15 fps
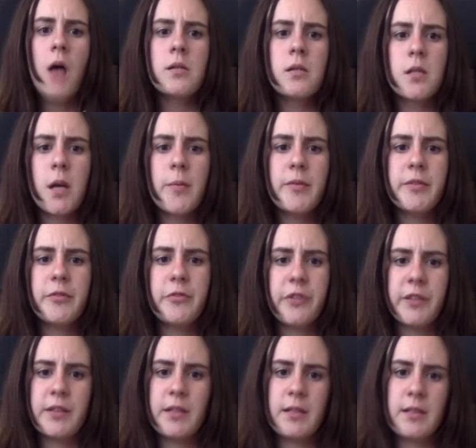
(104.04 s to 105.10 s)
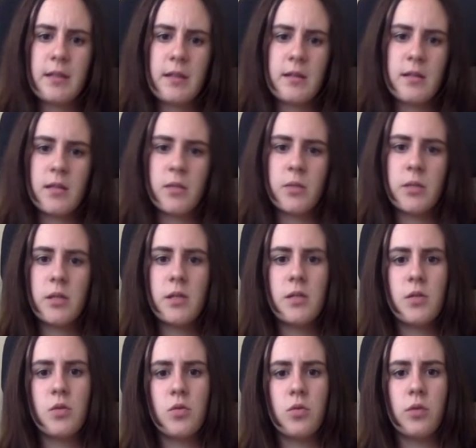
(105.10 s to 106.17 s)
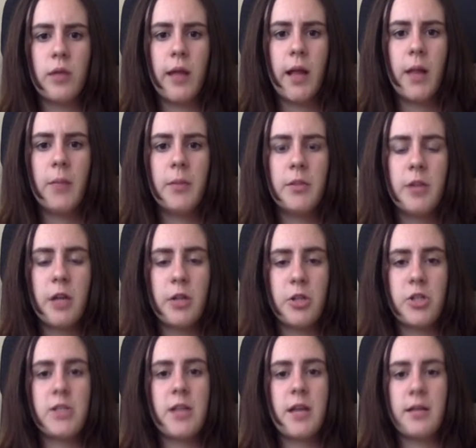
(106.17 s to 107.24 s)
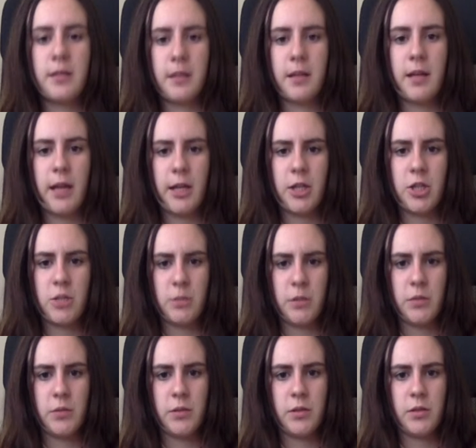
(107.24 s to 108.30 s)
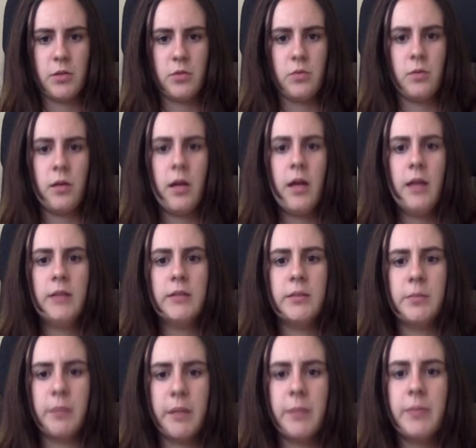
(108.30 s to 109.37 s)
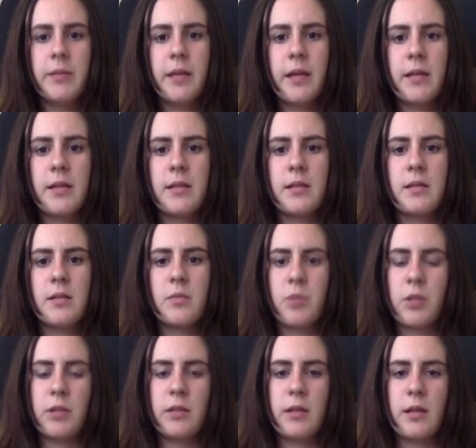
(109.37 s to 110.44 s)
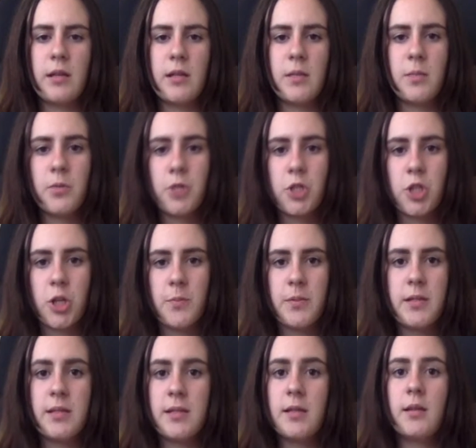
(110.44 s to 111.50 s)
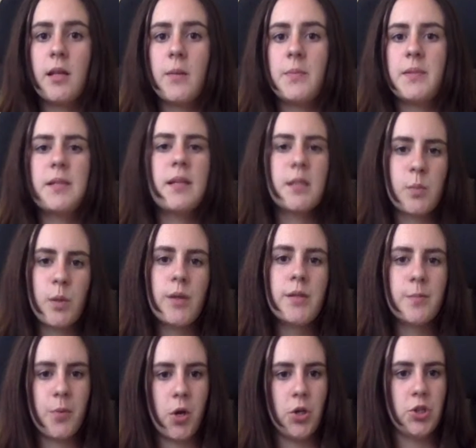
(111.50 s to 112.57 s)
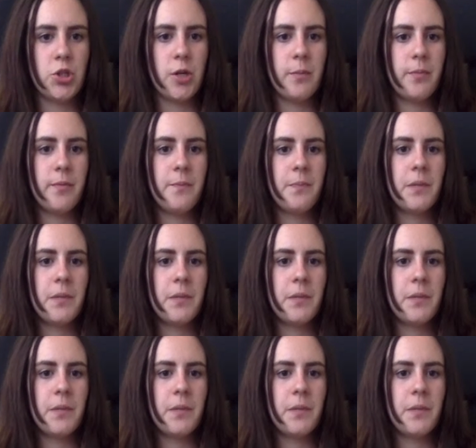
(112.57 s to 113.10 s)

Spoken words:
Some of the fitness tests that we did in school helped me to understand the connection between the two. The bleep test, sprint test, push-ups, sit-ups, as well as broad jump.